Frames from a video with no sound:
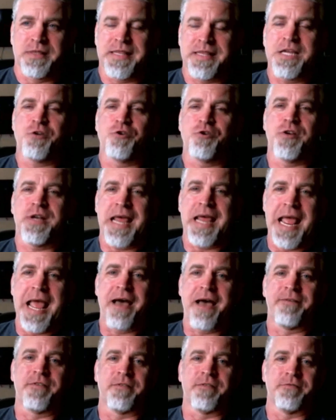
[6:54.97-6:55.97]
but they should
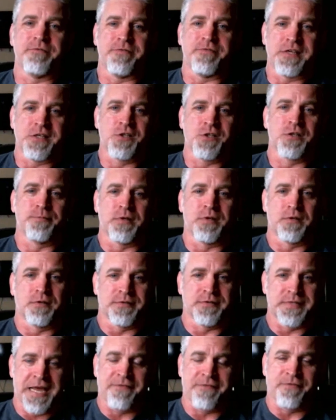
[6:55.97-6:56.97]
have
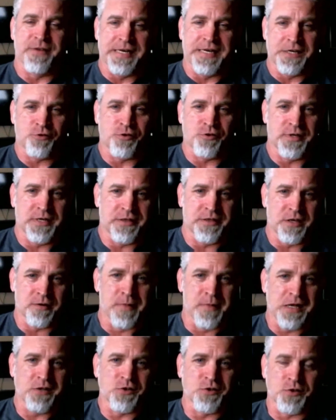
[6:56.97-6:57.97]
visible definition in
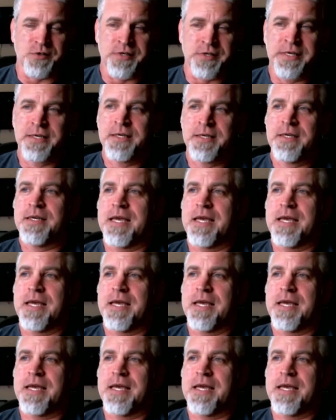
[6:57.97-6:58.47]
their muscles.